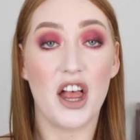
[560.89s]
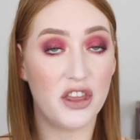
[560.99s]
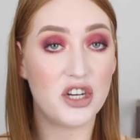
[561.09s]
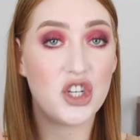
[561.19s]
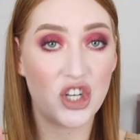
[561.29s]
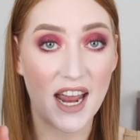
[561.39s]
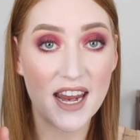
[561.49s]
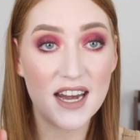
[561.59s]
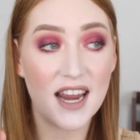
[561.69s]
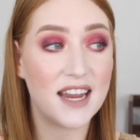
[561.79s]
The
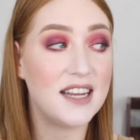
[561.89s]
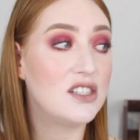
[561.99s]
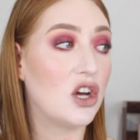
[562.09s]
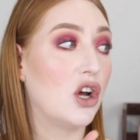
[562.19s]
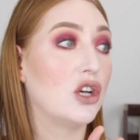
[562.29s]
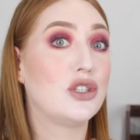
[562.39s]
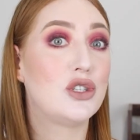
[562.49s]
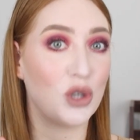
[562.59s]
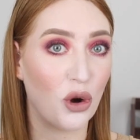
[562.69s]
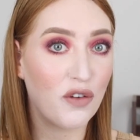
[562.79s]
shade is
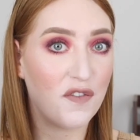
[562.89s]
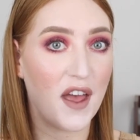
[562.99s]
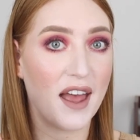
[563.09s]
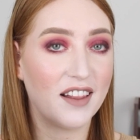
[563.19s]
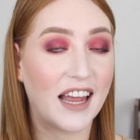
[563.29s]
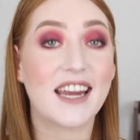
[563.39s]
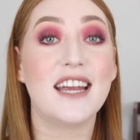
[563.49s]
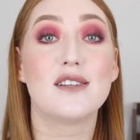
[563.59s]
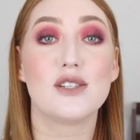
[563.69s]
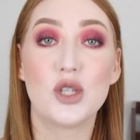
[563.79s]
so fair, like
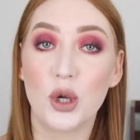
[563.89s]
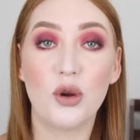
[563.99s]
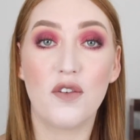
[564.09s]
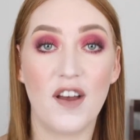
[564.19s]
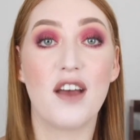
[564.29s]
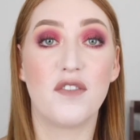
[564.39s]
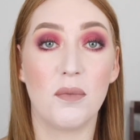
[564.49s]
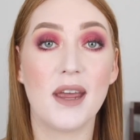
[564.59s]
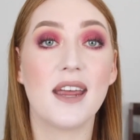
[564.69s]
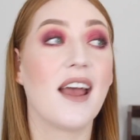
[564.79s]
it's too fair for
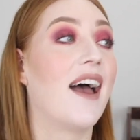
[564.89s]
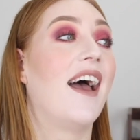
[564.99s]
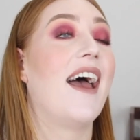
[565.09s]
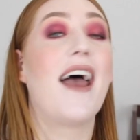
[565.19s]
me.